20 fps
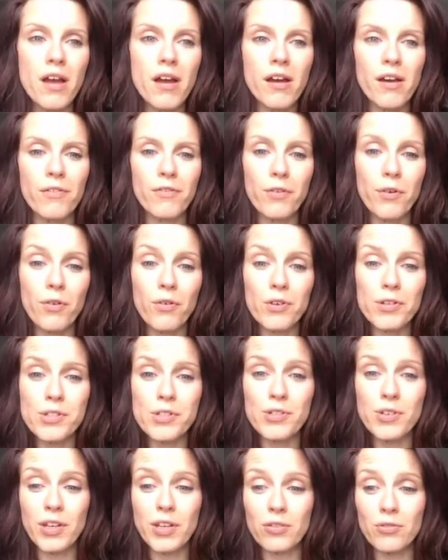of course
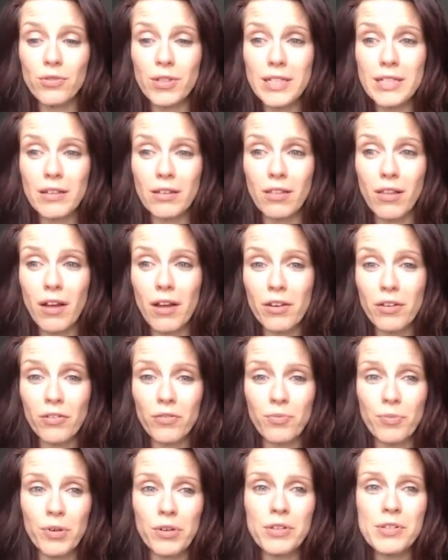you can read a lot
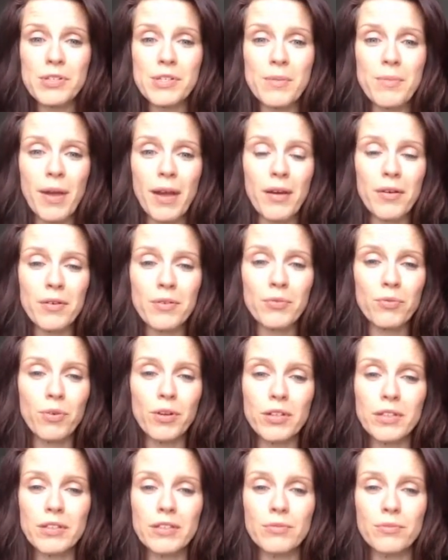of books about
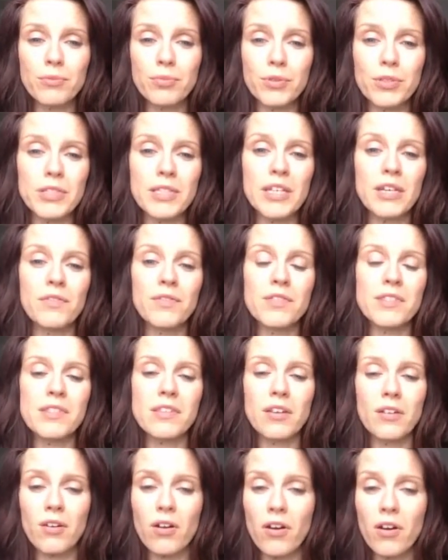what what gifts
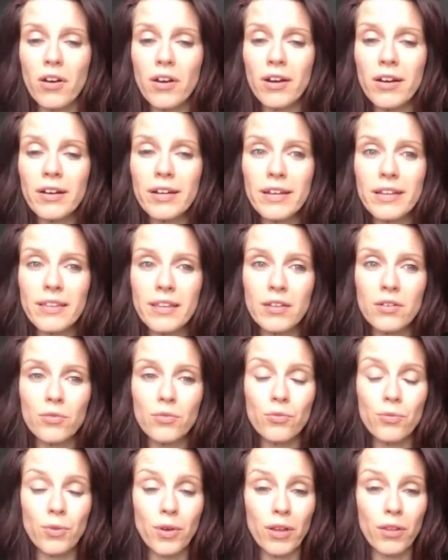there are and
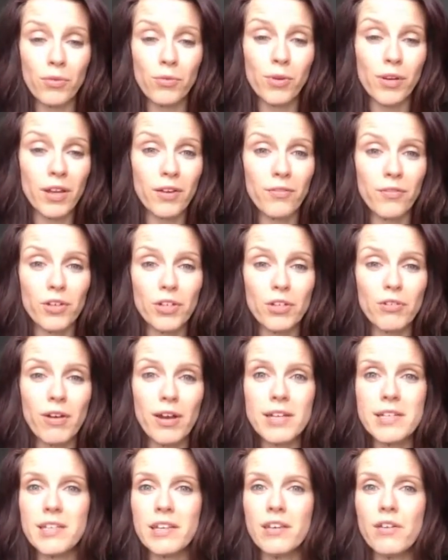then with whatever you
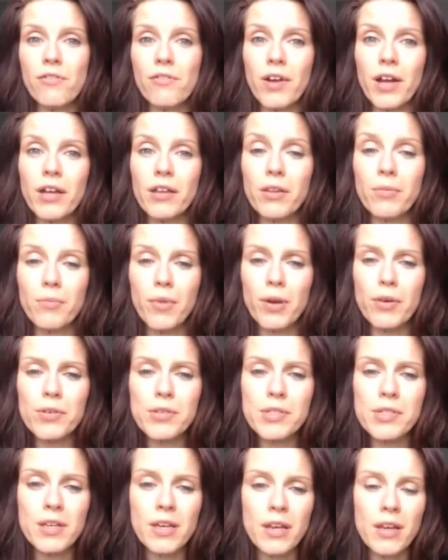identify the
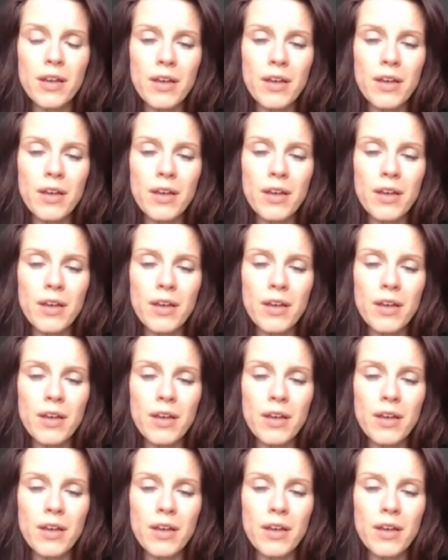most